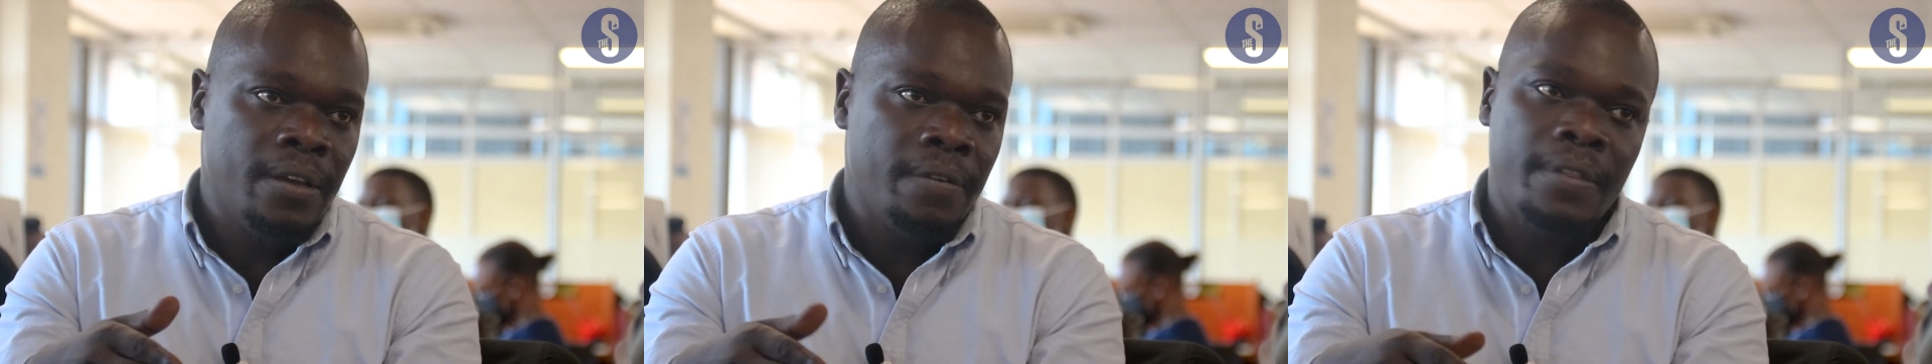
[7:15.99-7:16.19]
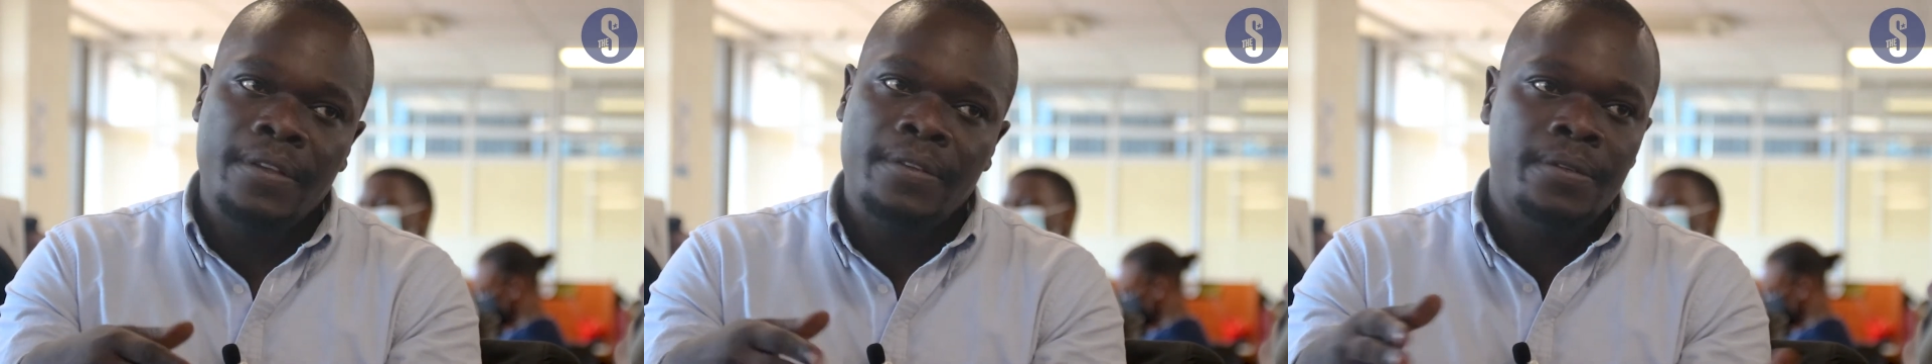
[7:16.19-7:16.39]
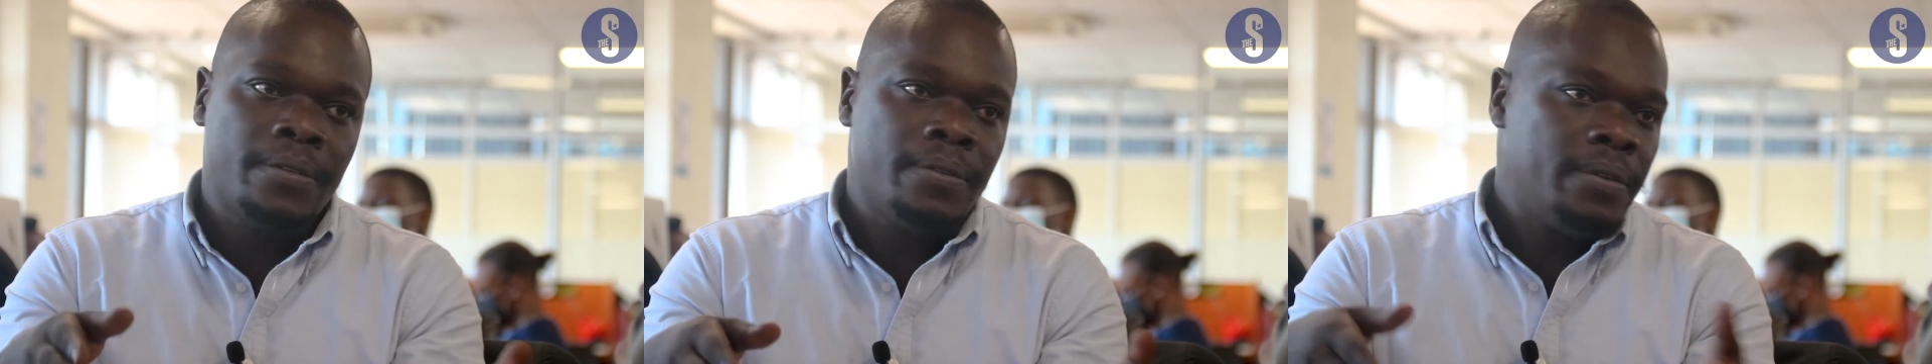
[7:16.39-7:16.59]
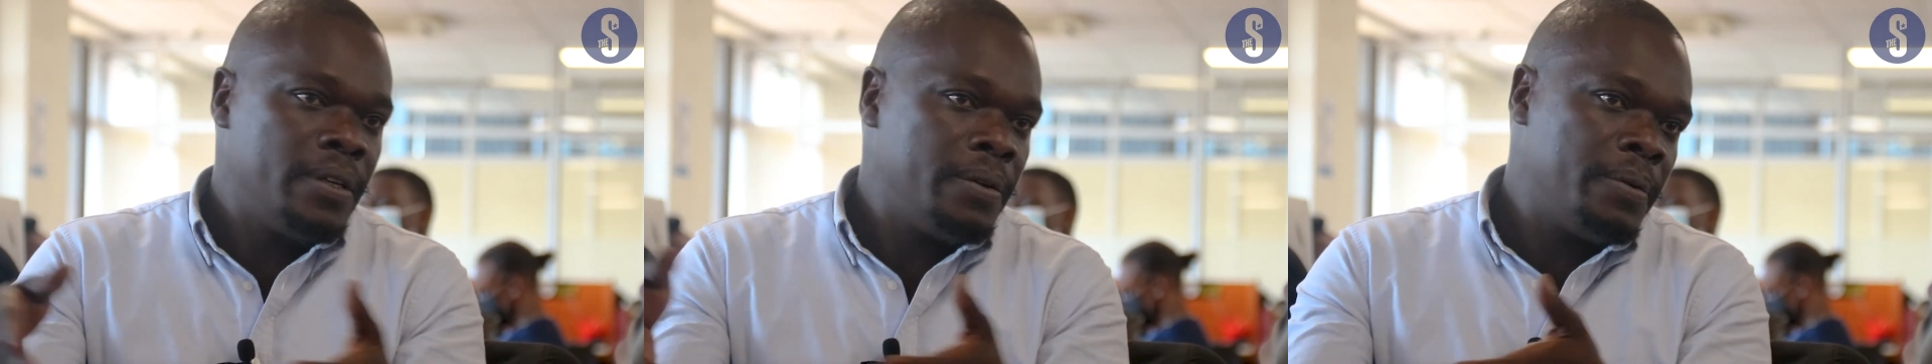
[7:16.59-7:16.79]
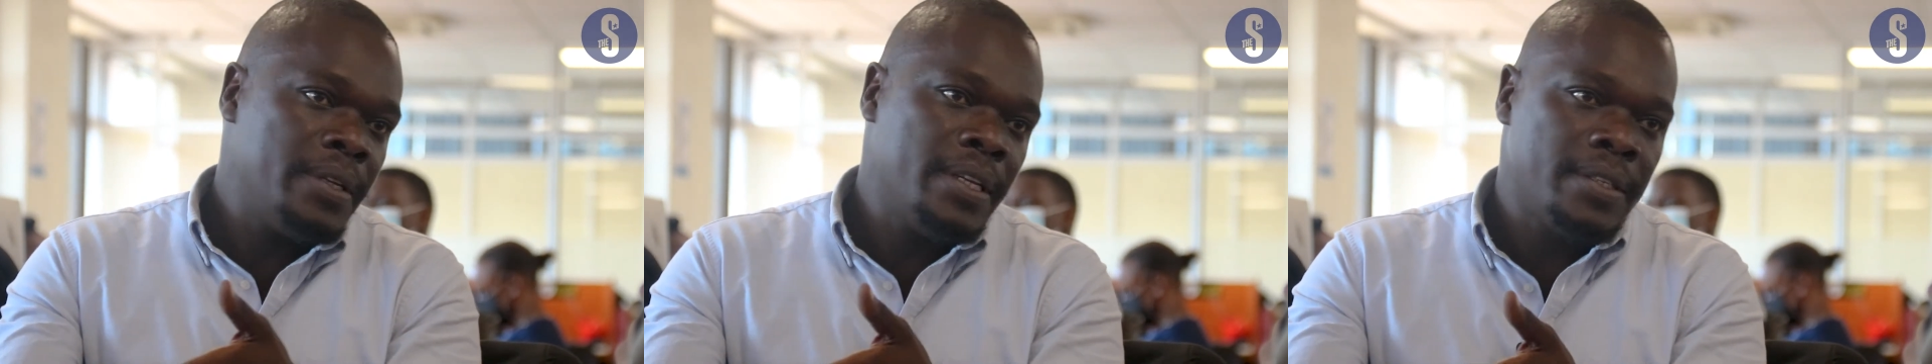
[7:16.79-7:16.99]
If there's no
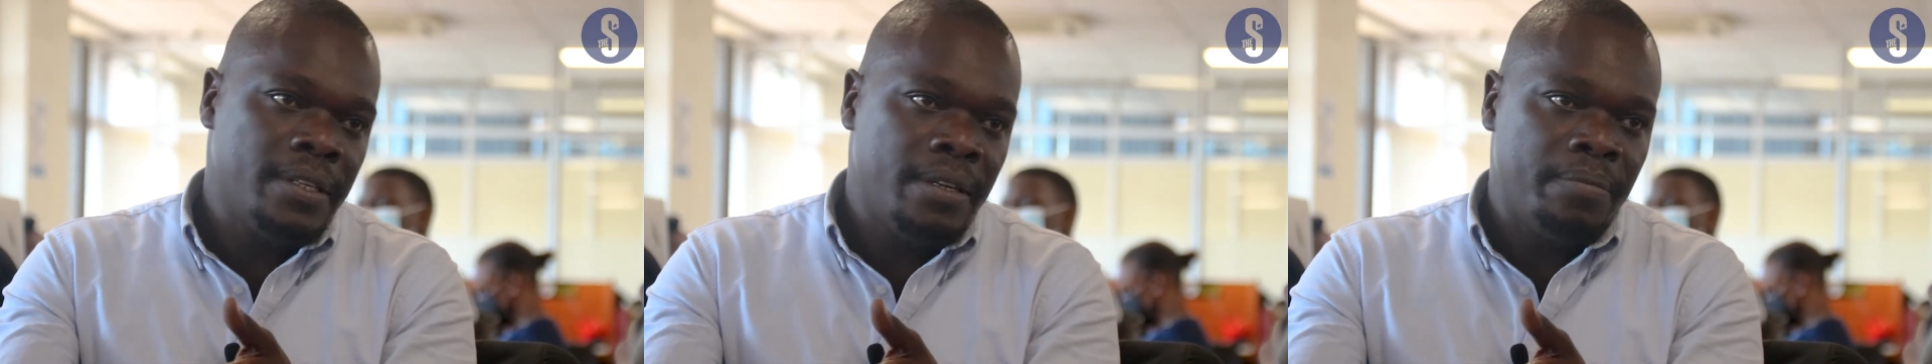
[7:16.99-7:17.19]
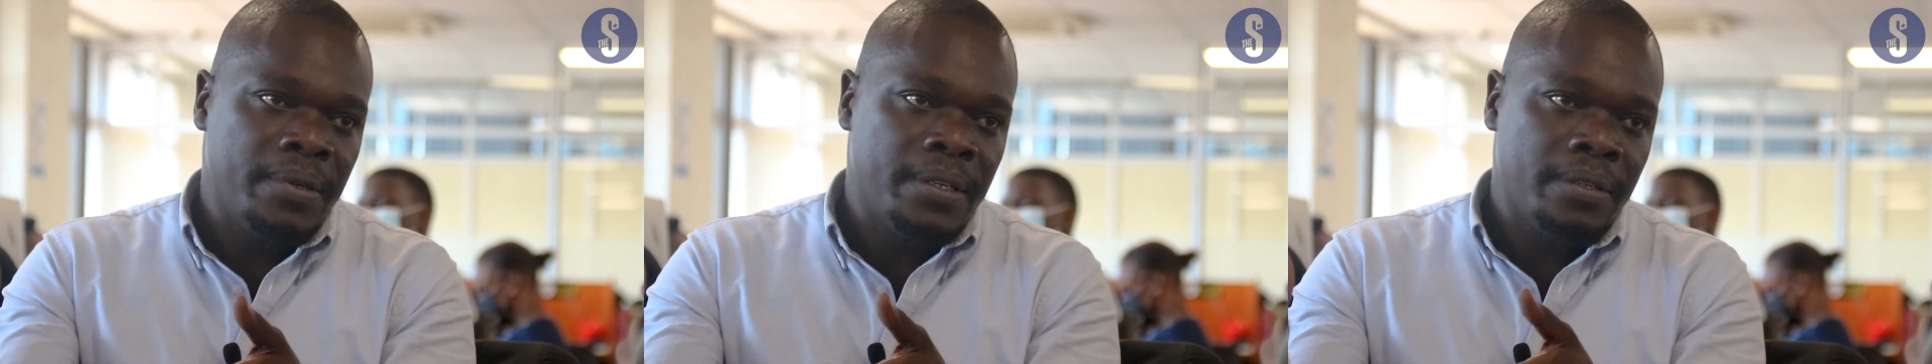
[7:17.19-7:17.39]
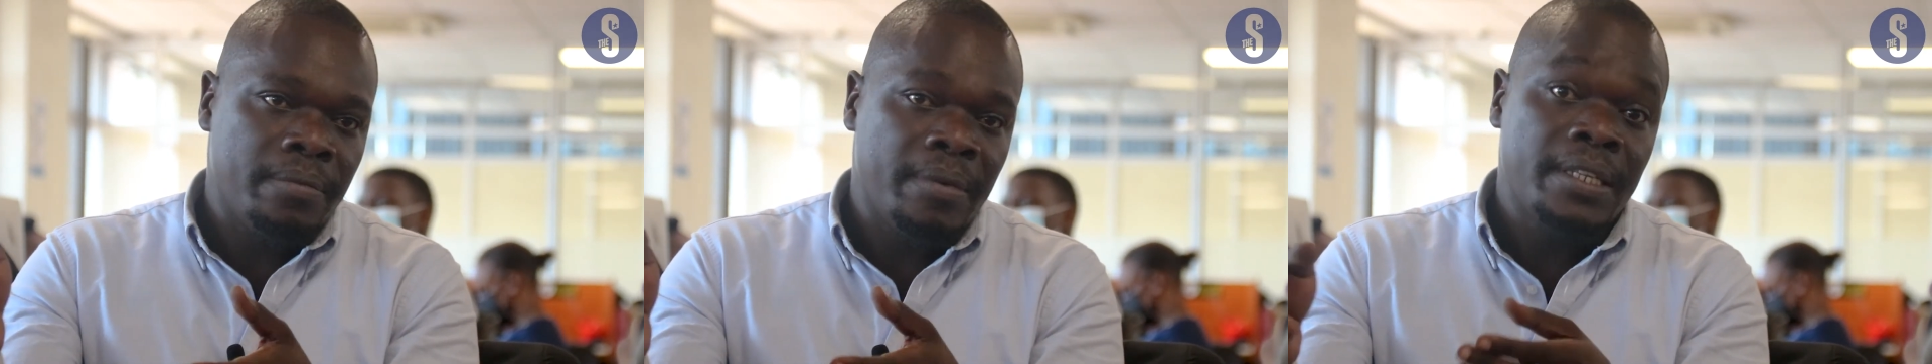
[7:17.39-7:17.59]
story, you'll just dump it.